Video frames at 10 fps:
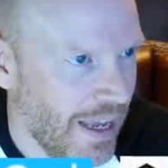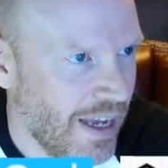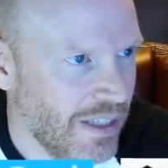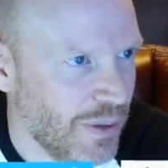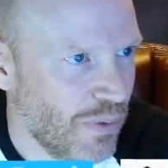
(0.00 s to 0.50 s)

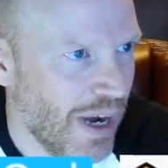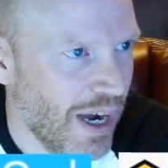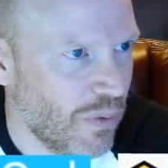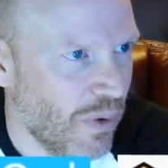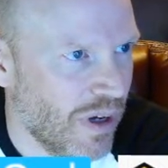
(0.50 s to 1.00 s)
And the
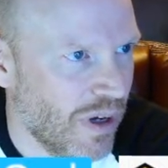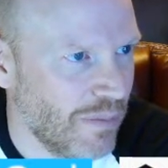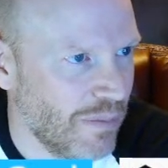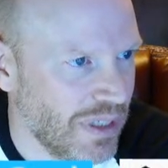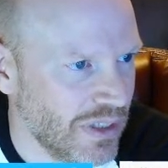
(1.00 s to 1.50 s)
rock wall
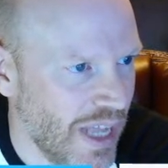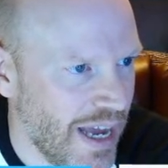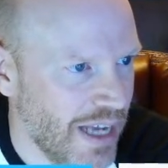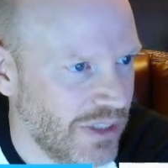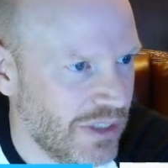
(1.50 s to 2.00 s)
being
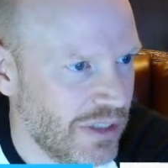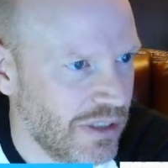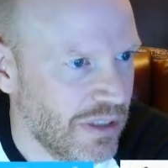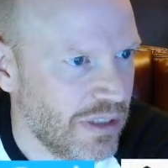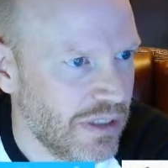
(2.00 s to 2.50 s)
last
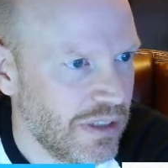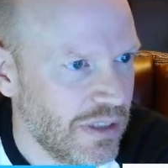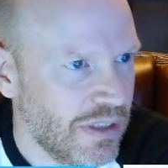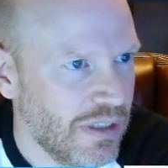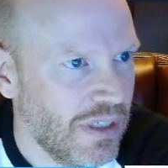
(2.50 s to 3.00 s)

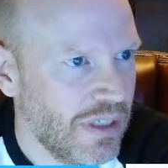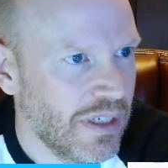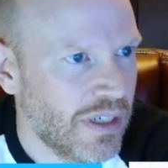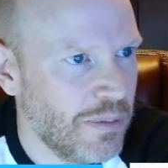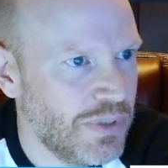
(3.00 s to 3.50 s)
comes